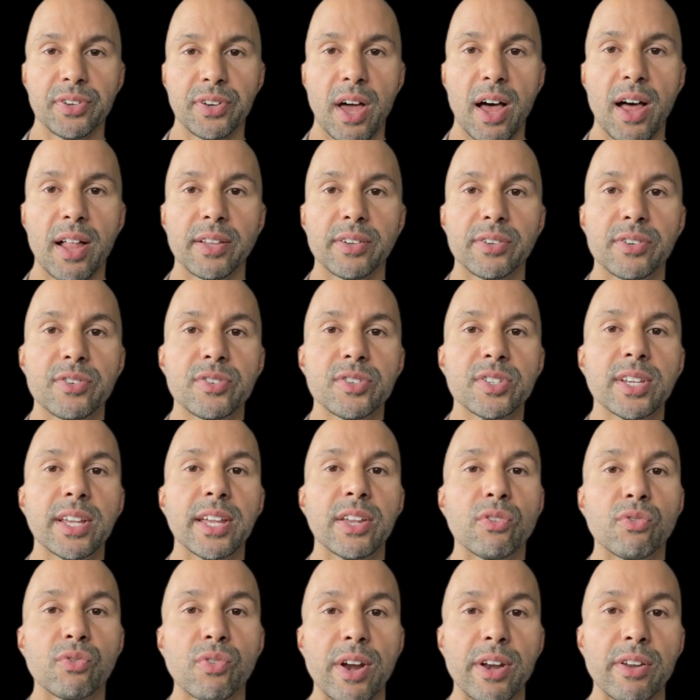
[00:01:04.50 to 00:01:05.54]
dollars
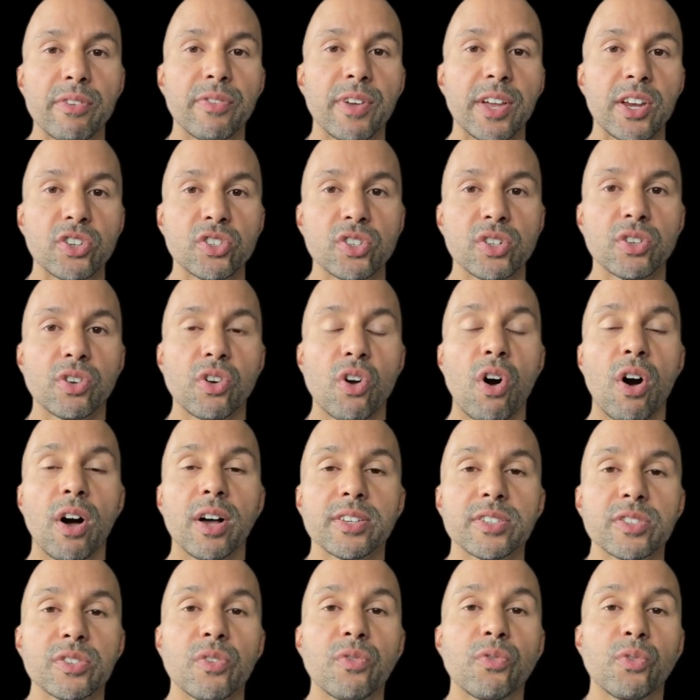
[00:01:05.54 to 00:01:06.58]
in renovation
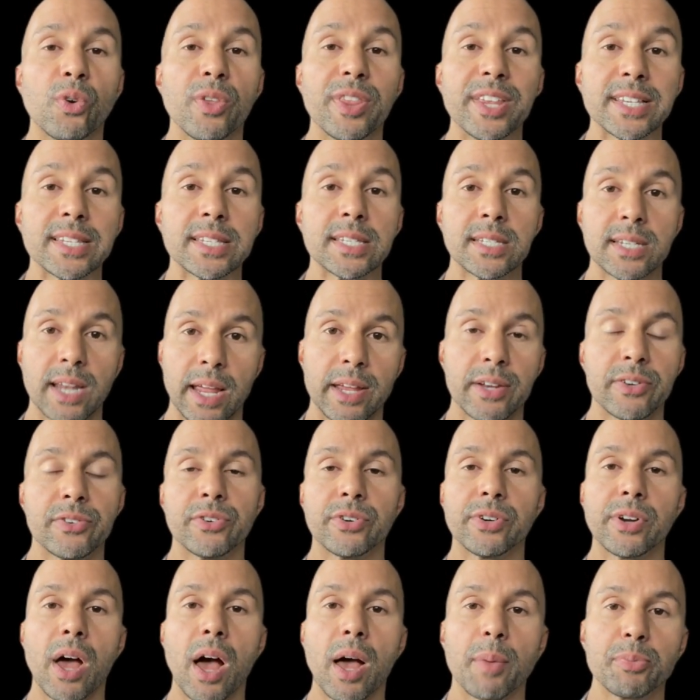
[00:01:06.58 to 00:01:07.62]
costs for the
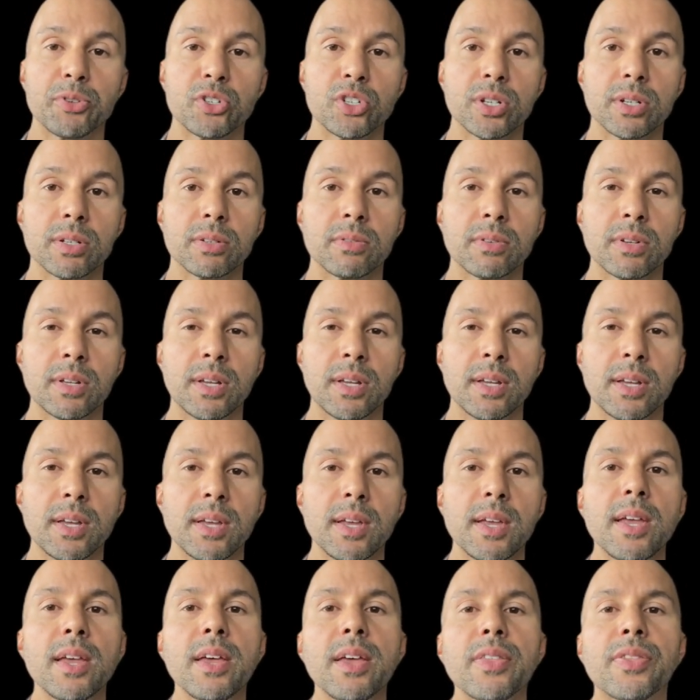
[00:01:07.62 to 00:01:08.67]
standard option.
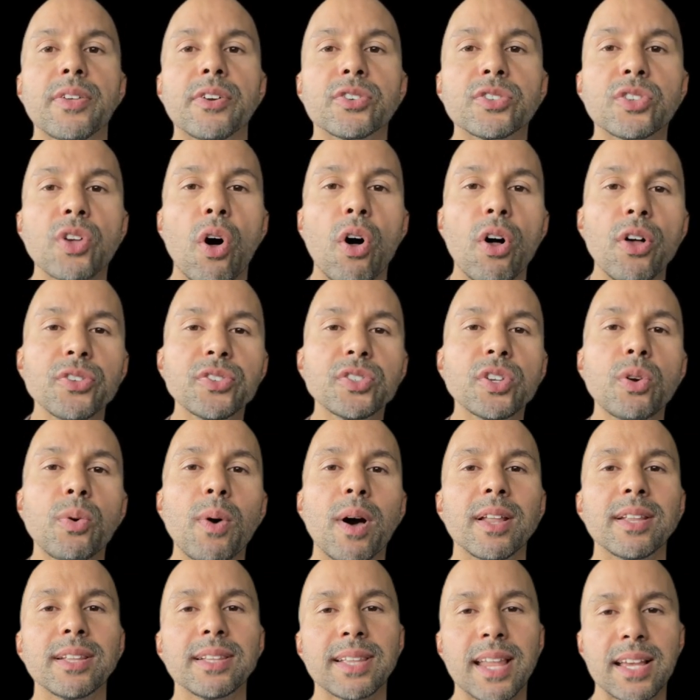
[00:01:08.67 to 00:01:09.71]
There's also a
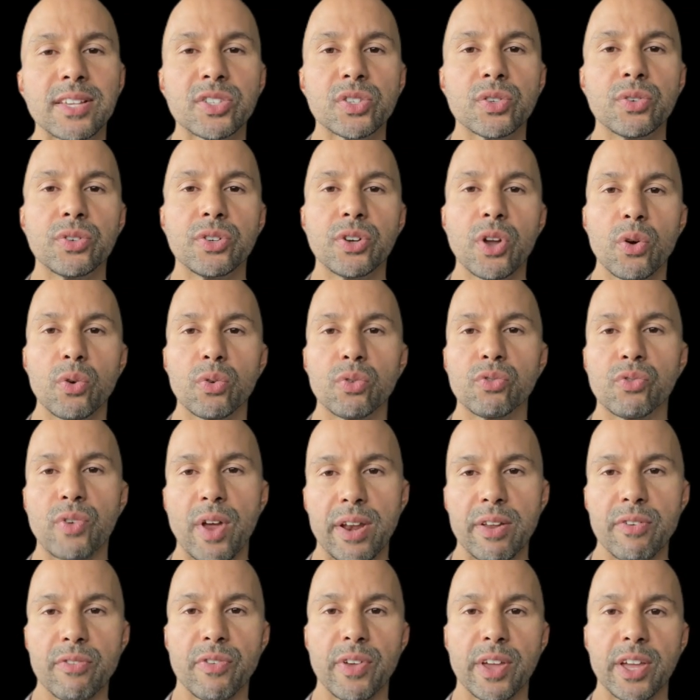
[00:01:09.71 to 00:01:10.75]
lesser-known
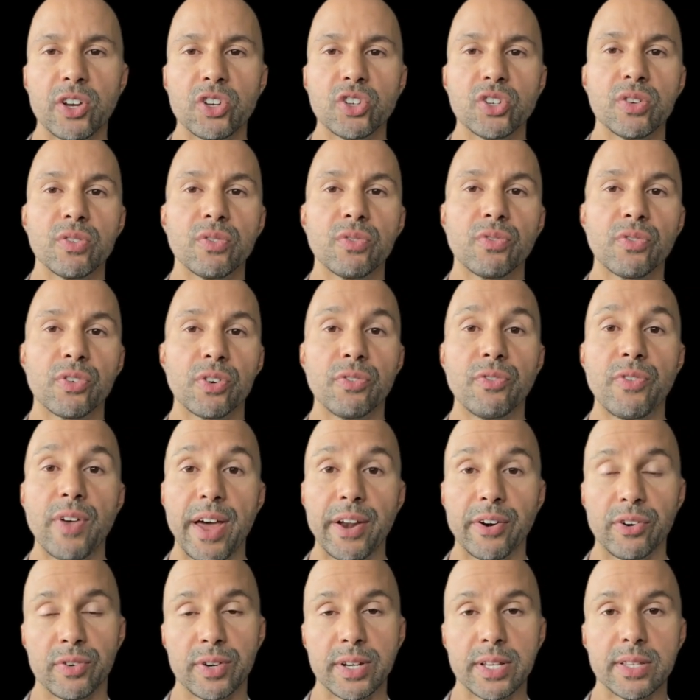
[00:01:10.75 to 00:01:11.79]
renovation for
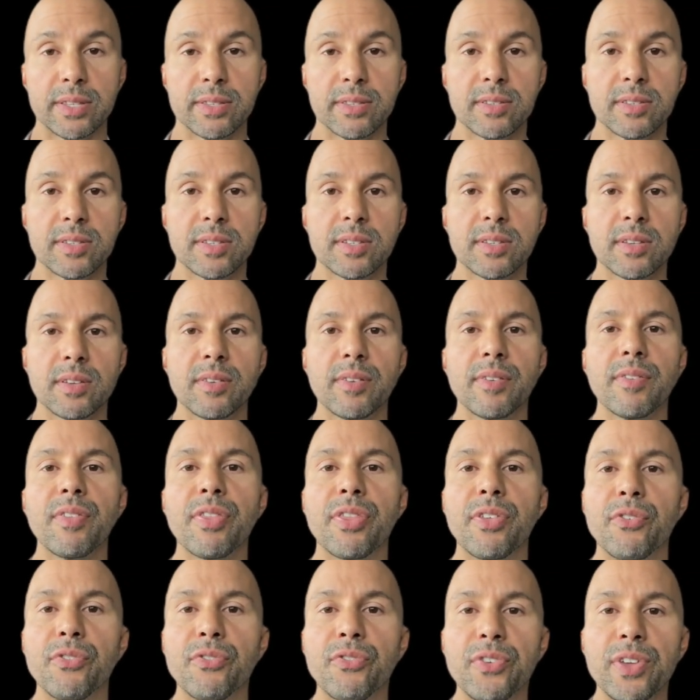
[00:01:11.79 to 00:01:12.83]
veterans,
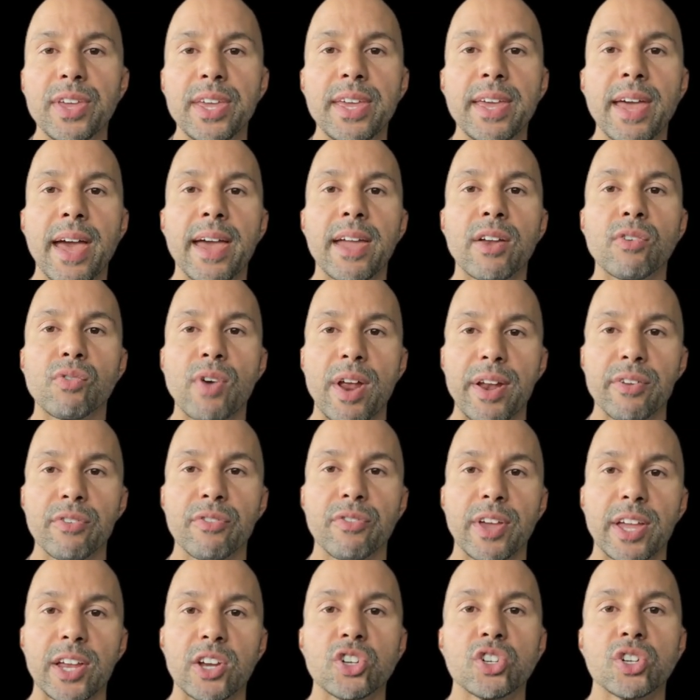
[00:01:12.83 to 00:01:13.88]
the V A
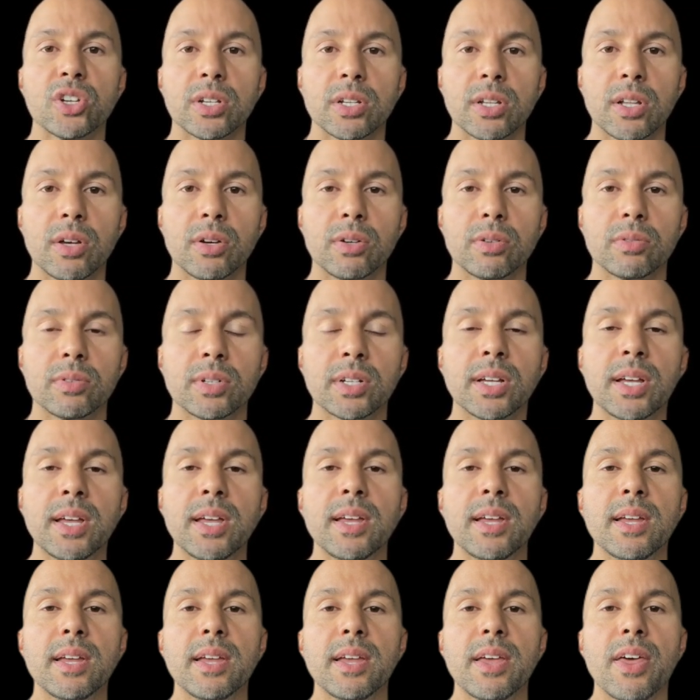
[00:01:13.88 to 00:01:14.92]
renovation loan,
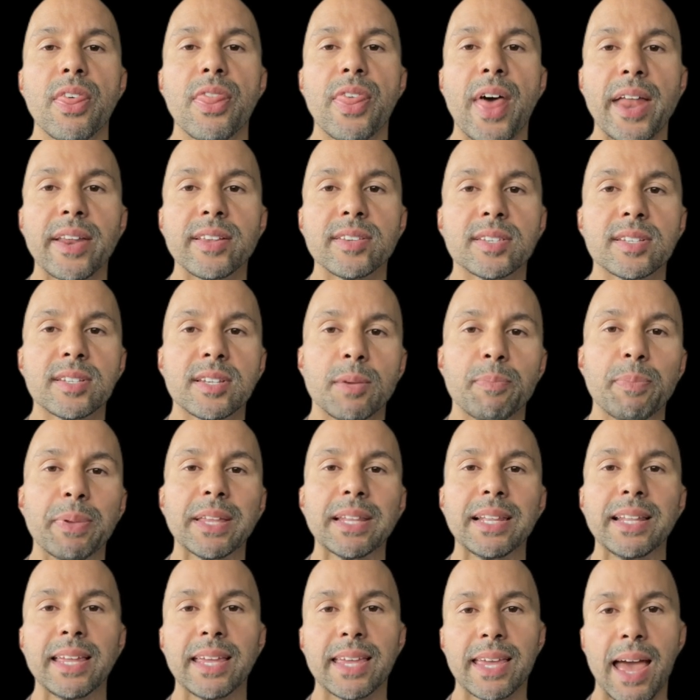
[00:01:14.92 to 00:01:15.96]
that is
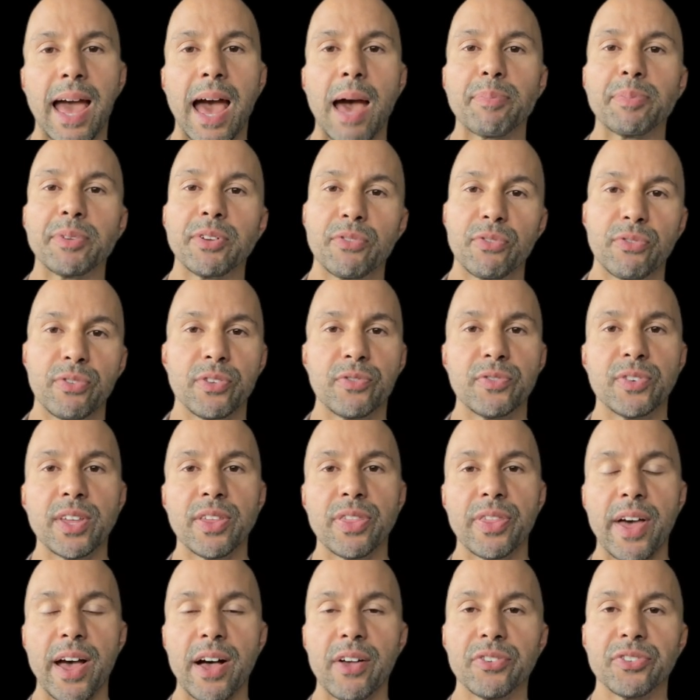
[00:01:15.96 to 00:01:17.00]
typically capped at fifty
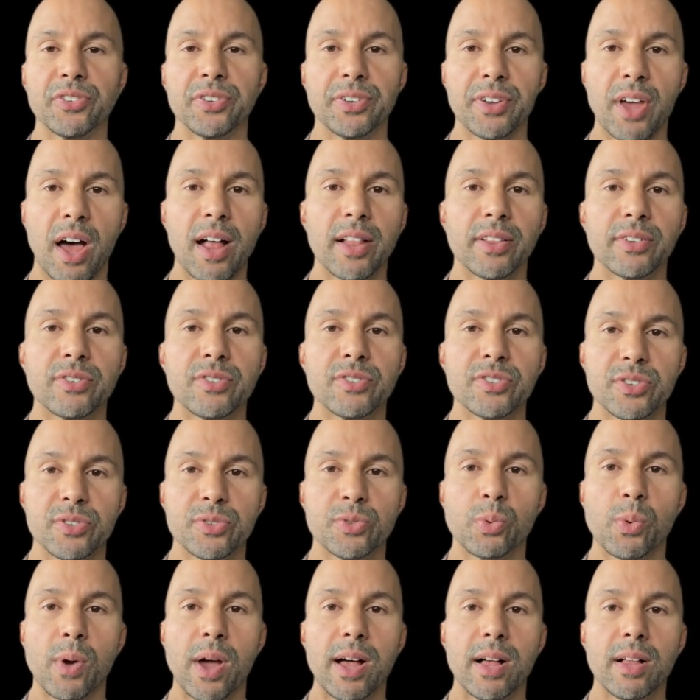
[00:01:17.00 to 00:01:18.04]
thousand dollars
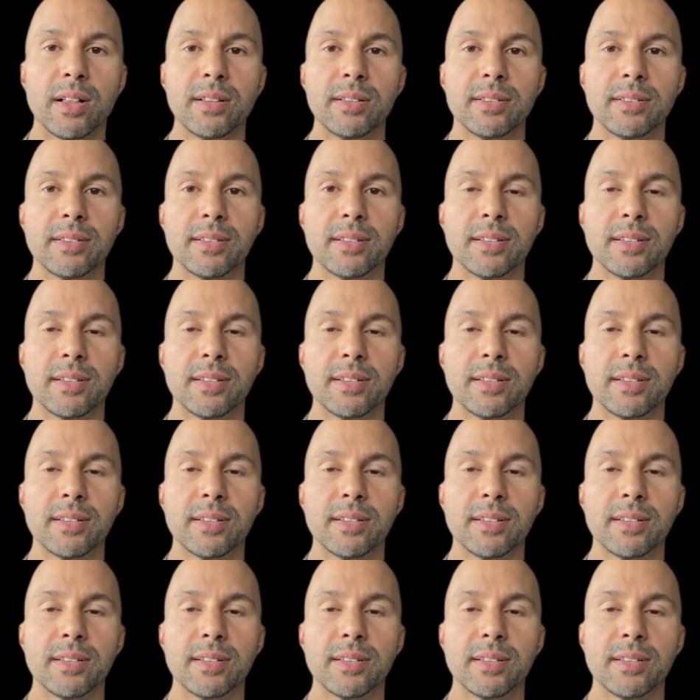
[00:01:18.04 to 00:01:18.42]
as well.